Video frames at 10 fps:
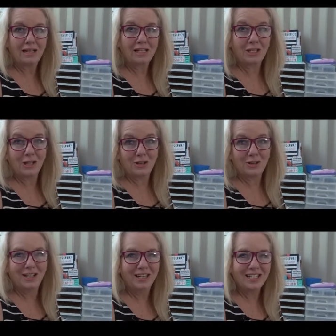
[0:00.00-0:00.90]
So,
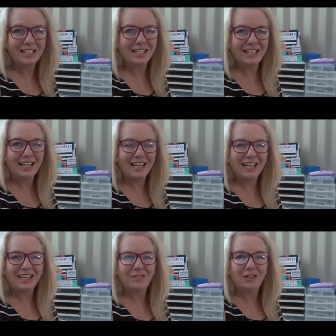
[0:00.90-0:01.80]

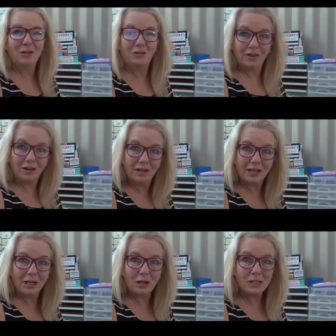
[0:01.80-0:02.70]
giving you a very
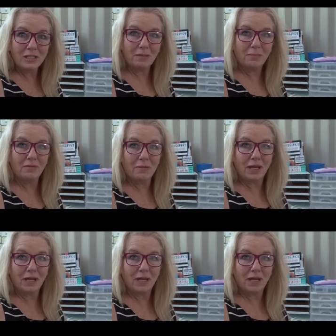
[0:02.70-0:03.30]
close-up of my